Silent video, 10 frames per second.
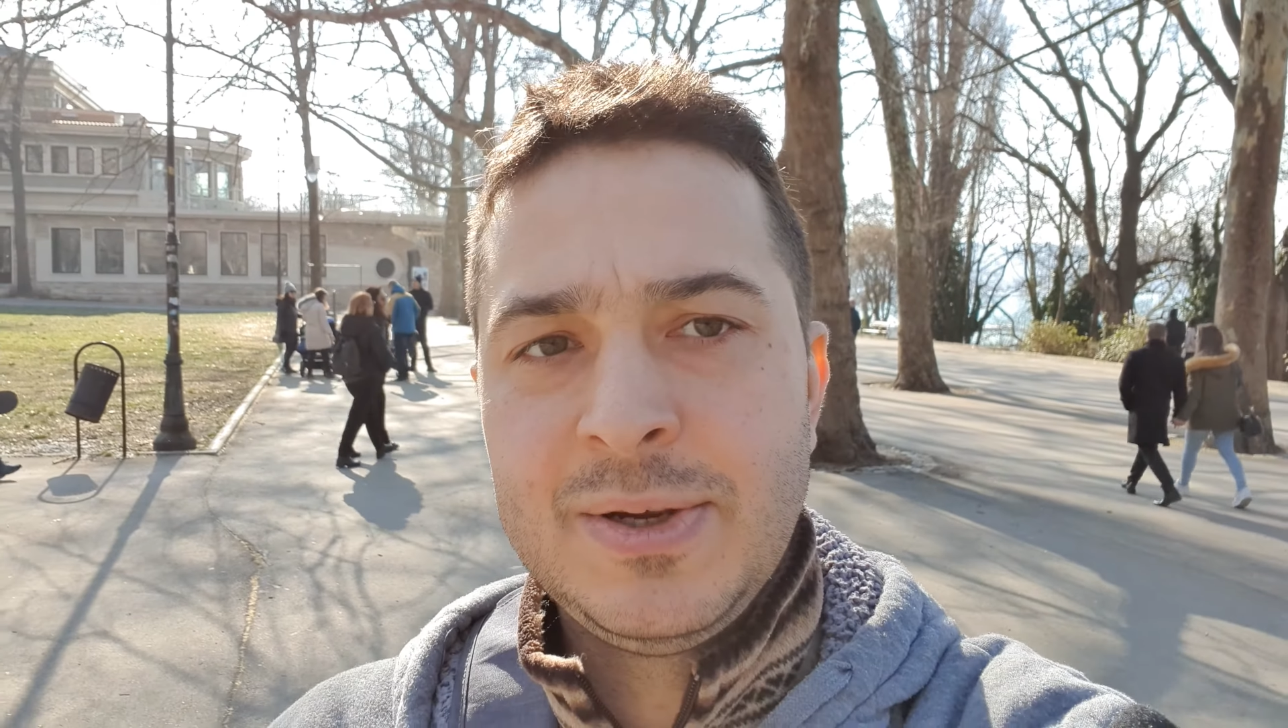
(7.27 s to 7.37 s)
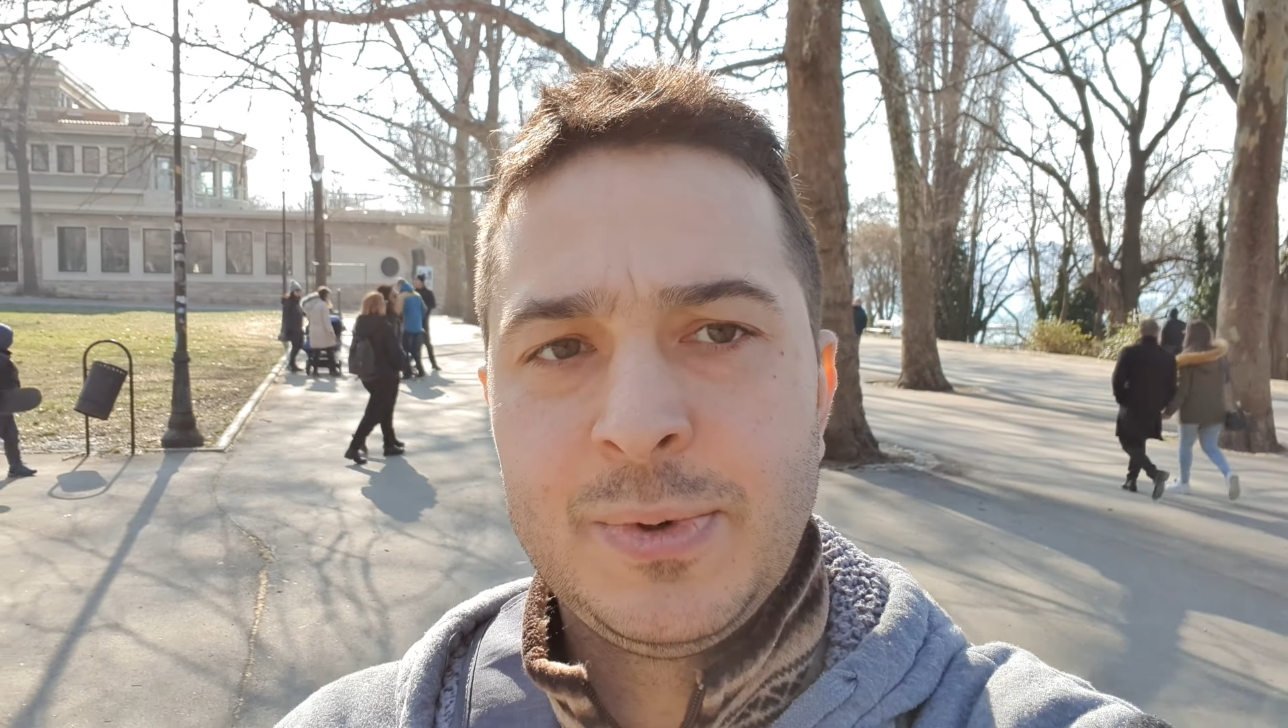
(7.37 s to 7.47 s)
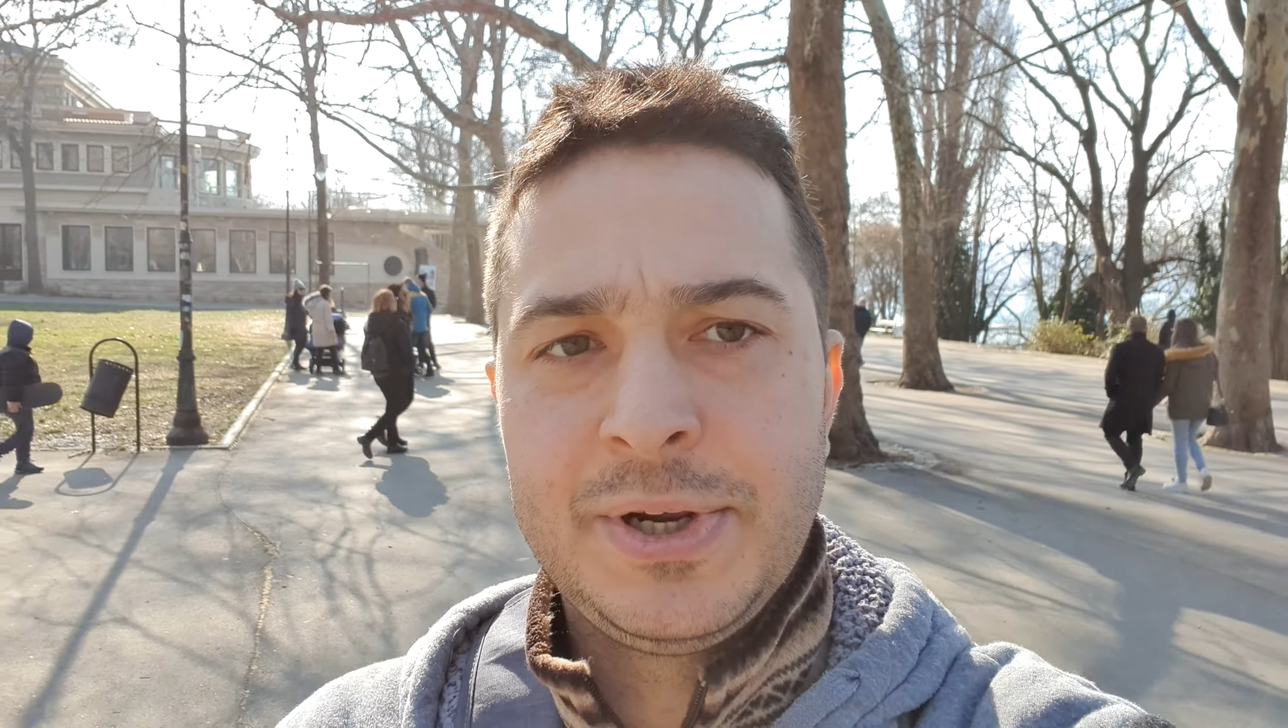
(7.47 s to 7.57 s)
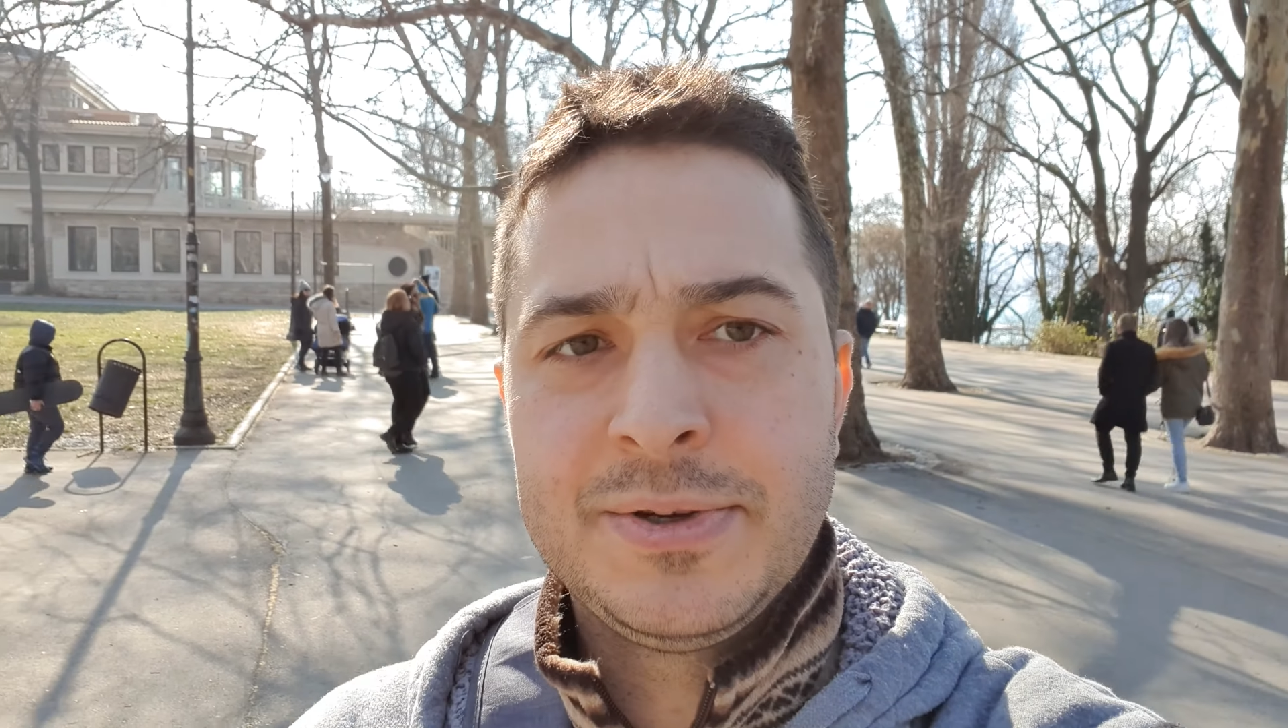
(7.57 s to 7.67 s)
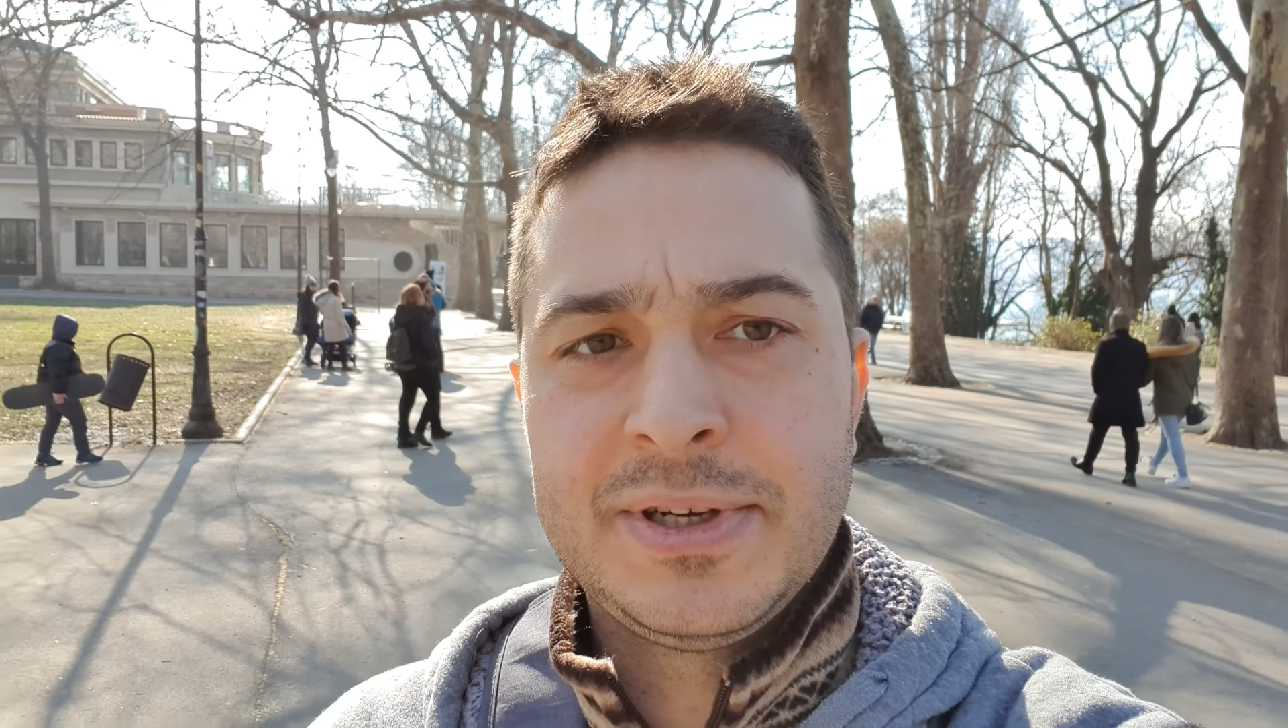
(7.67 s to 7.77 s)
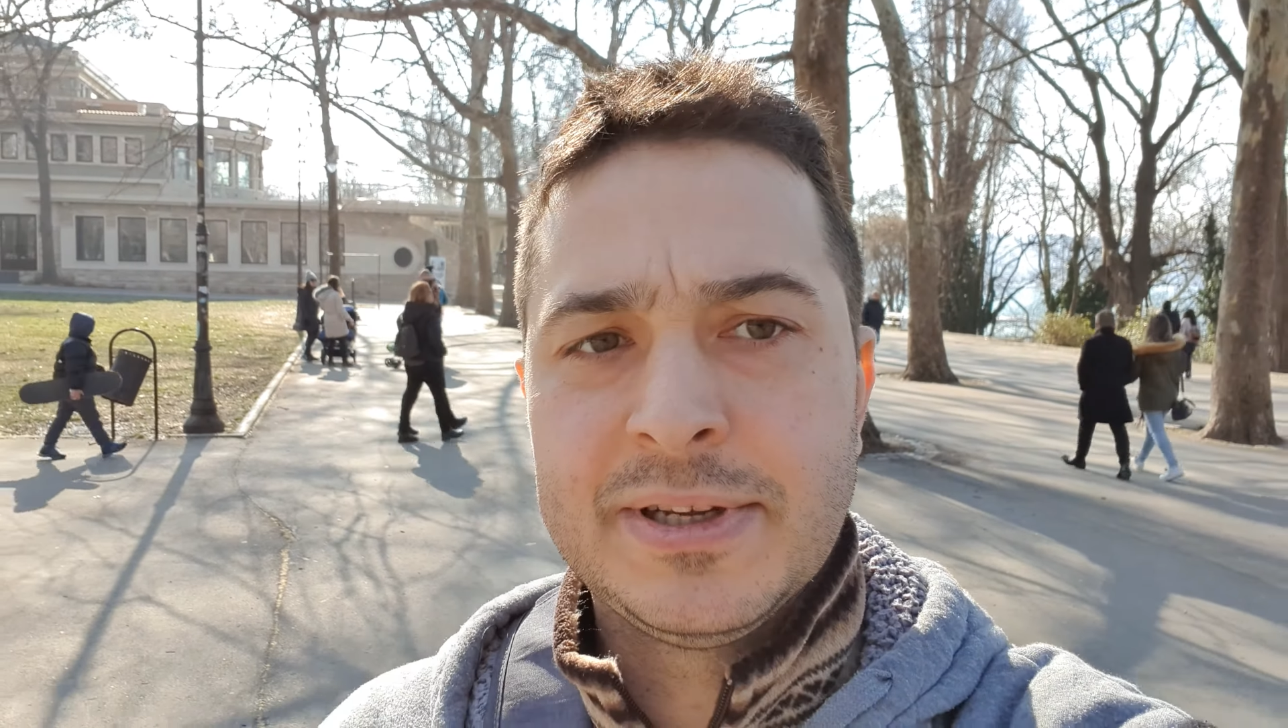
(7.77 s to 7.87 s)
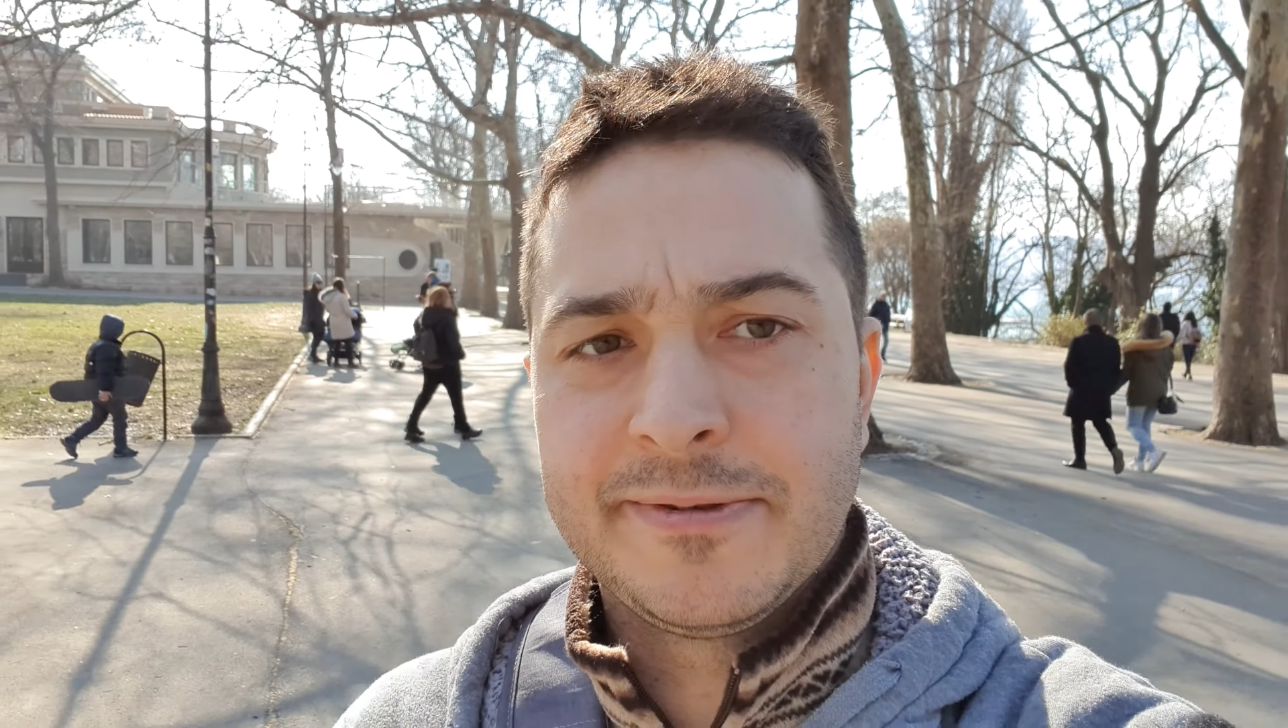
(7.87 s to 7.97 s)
we're using the